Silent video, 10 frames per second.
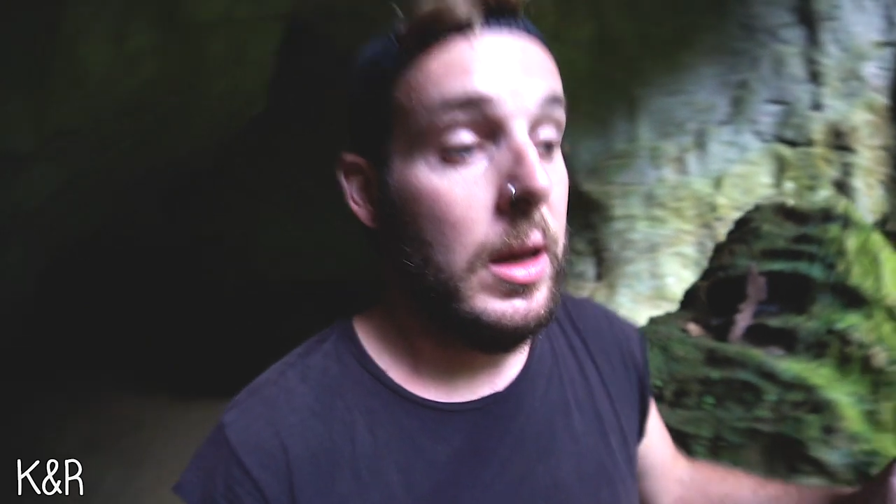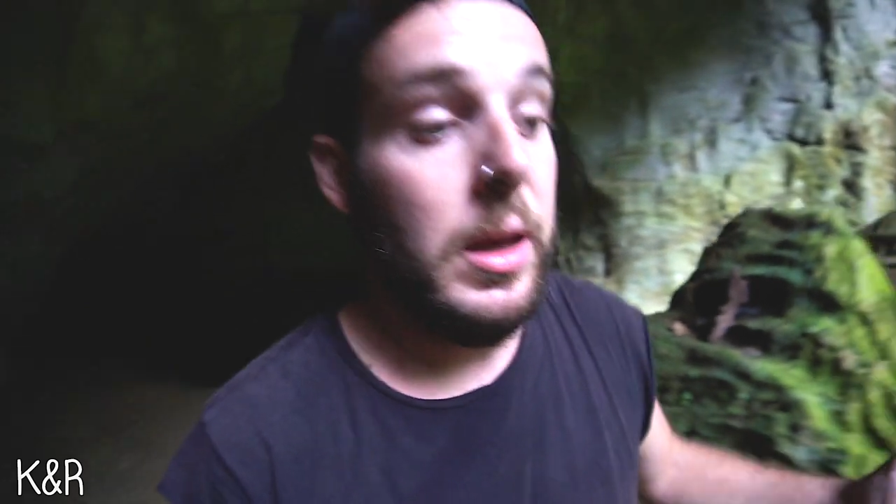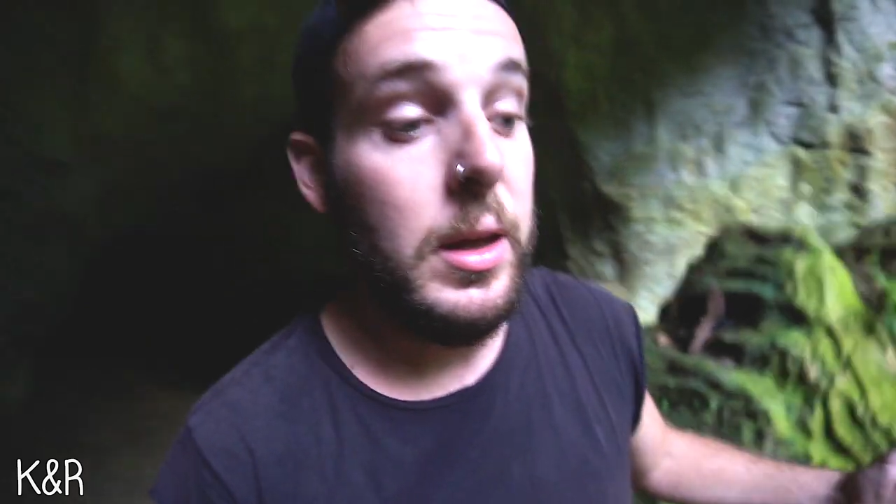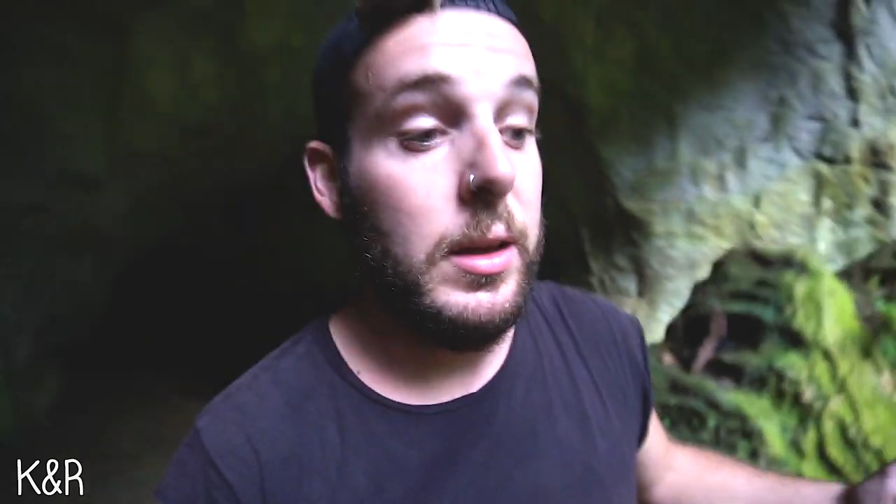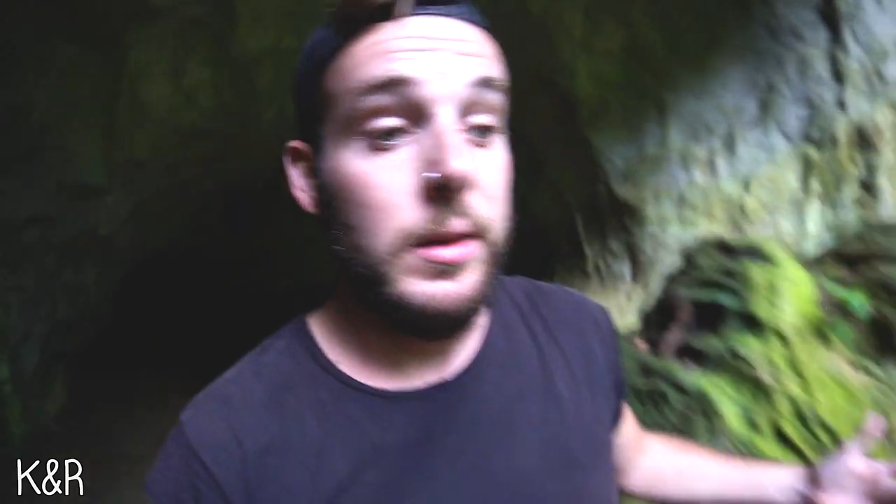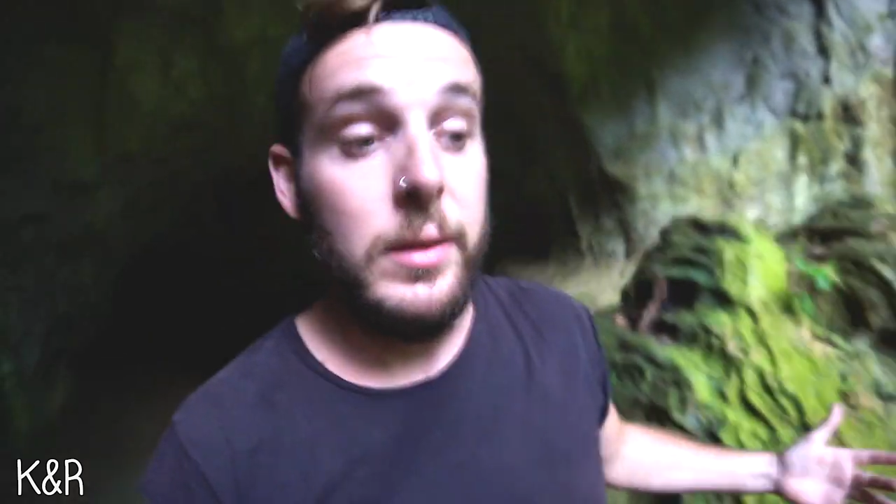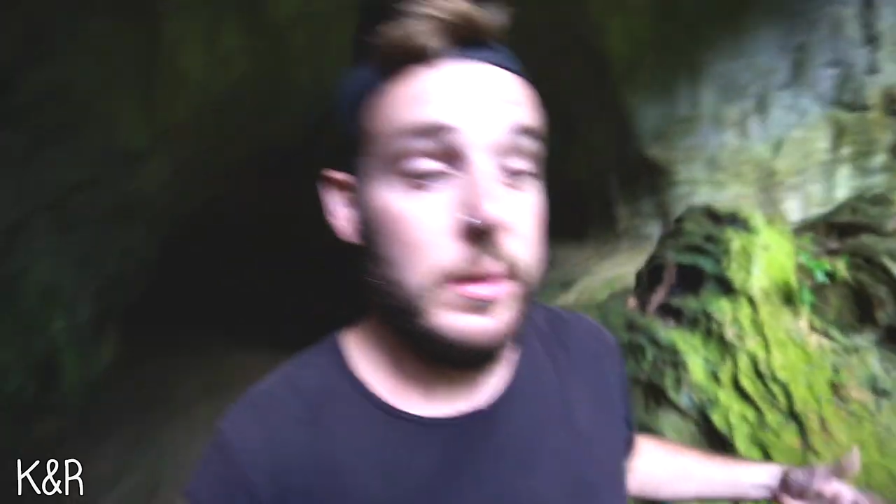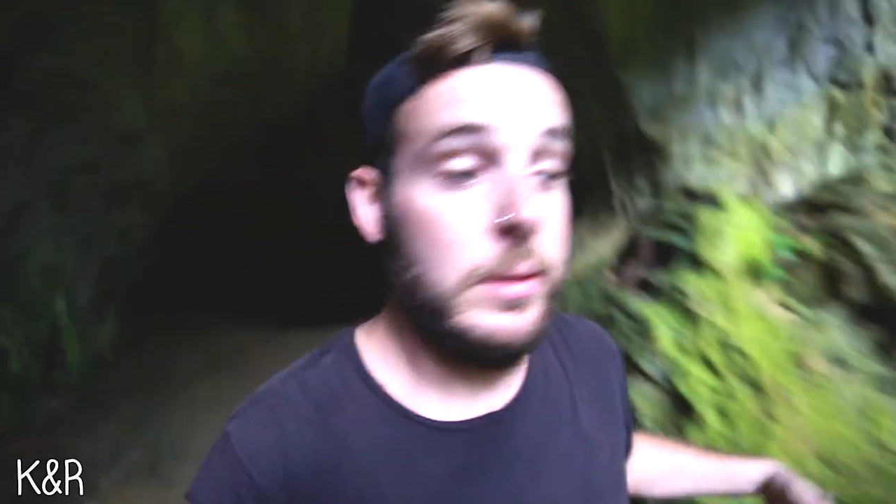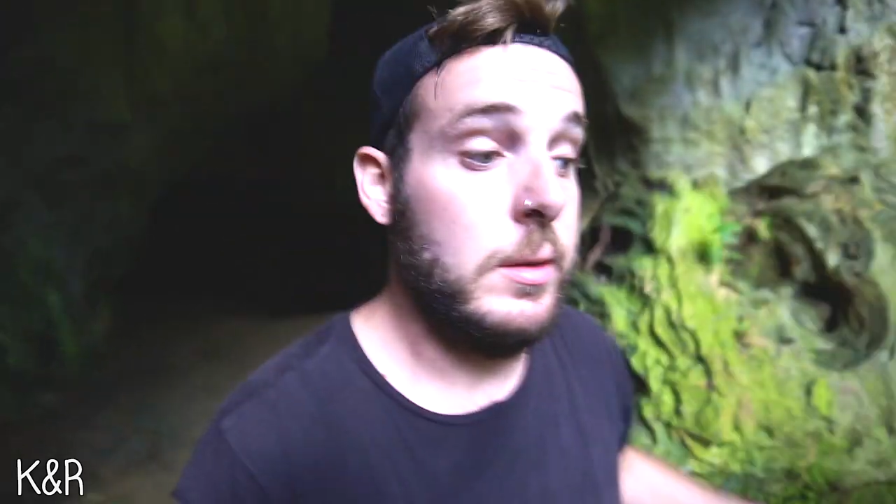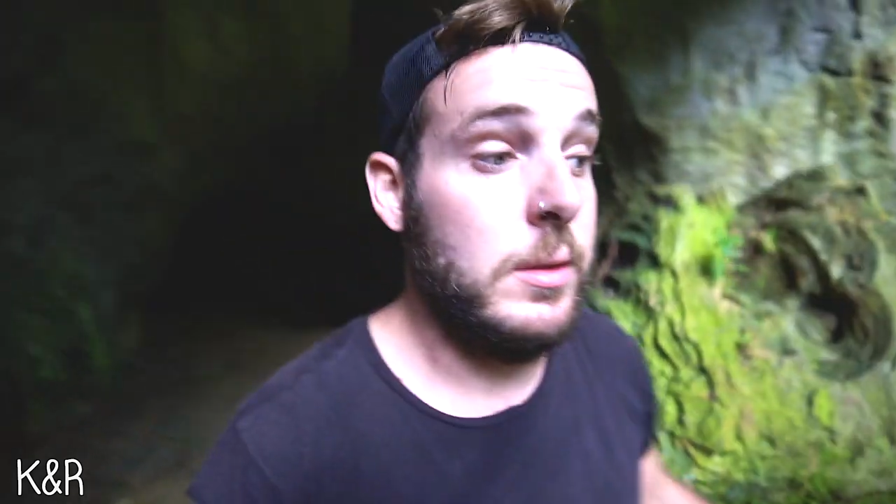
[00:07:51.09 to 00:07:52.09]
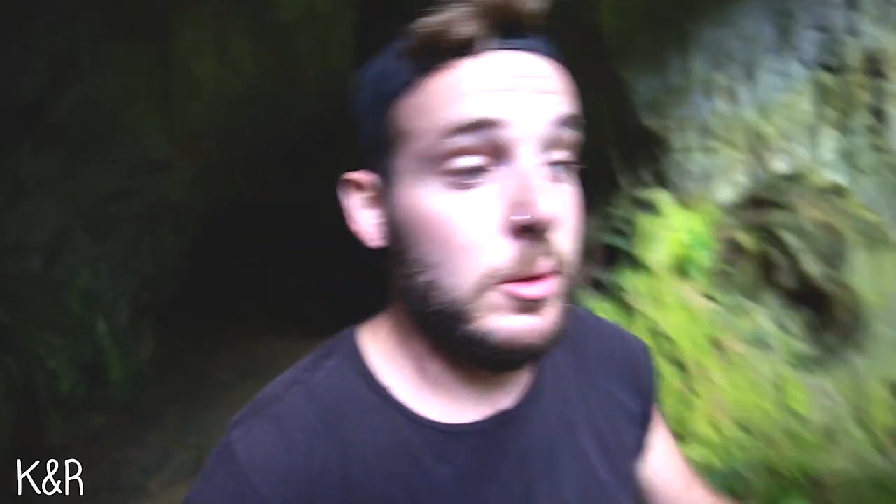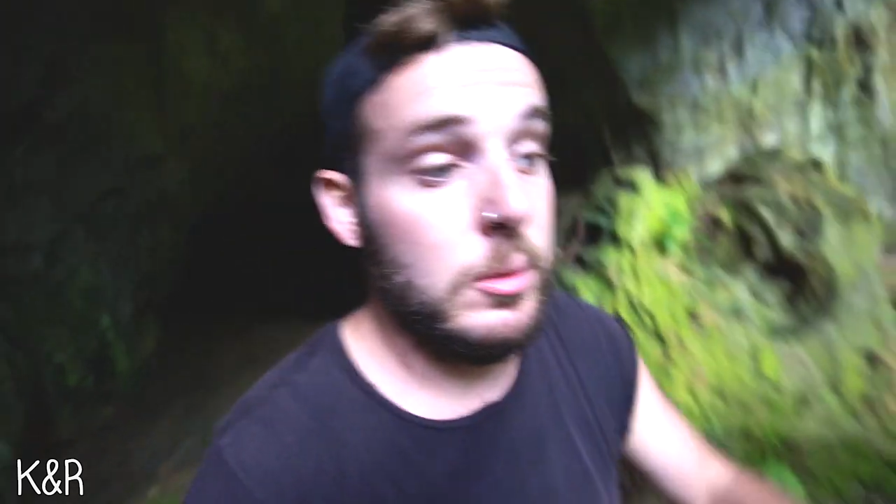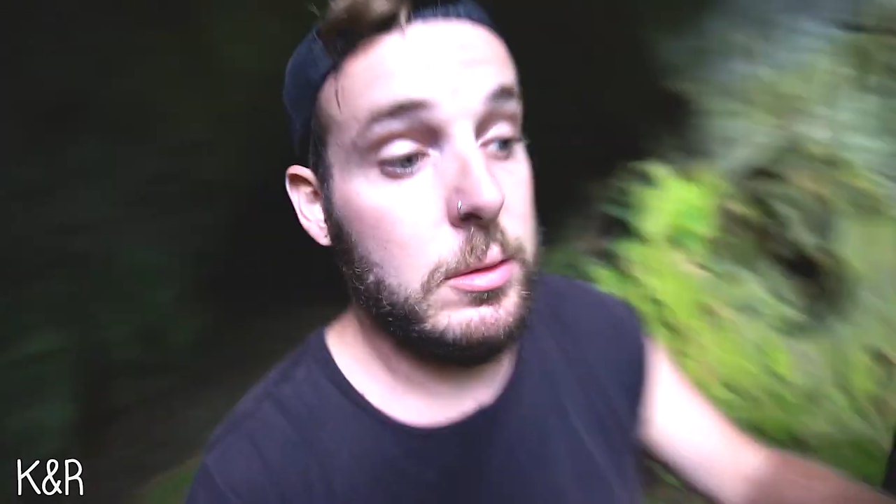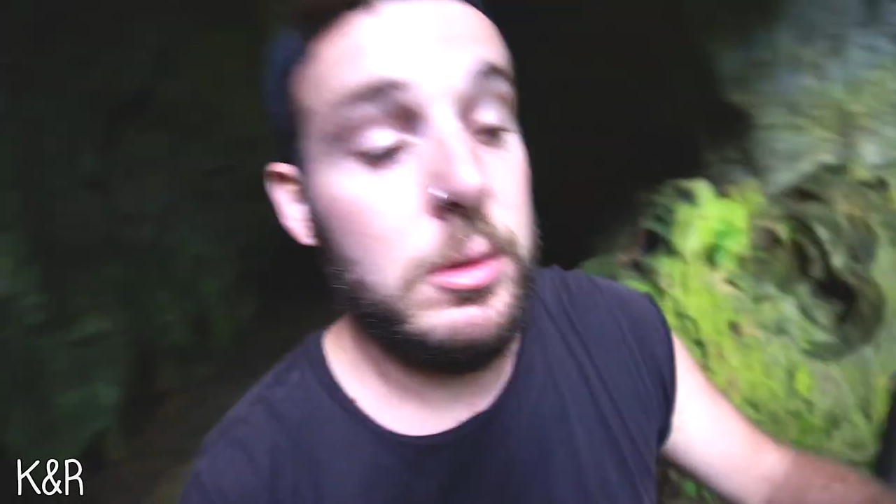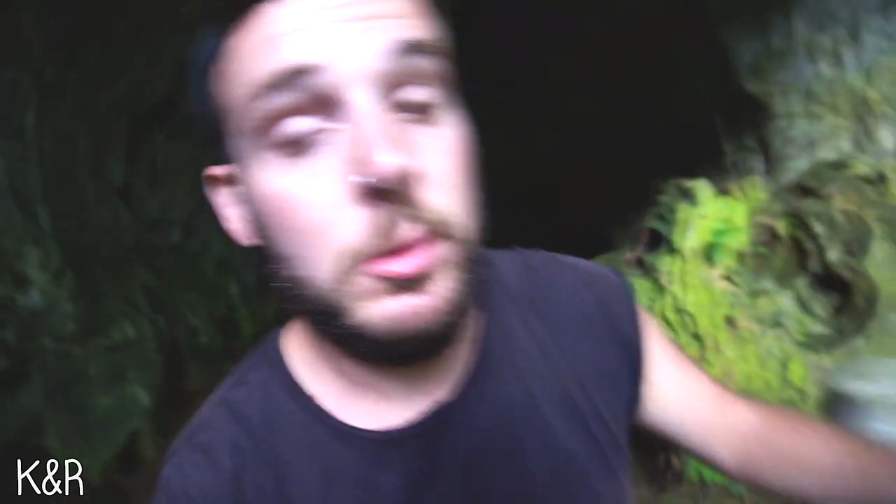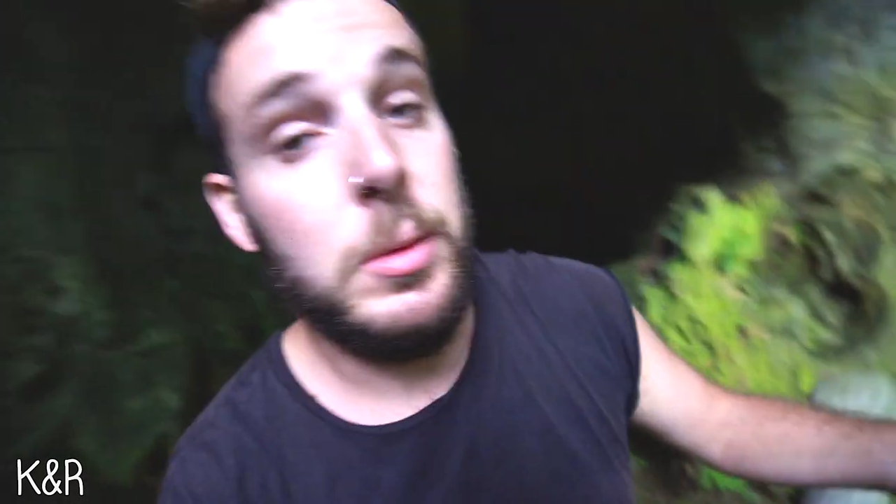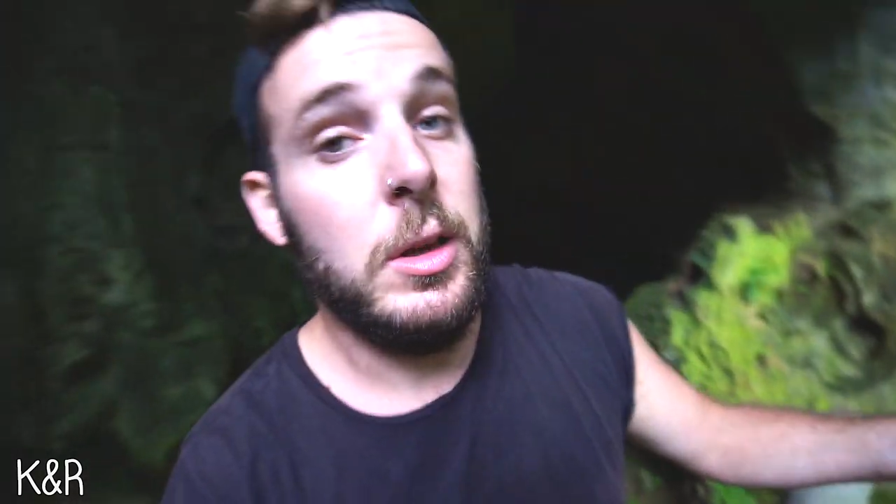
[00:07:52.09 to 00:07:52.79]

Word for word: And you will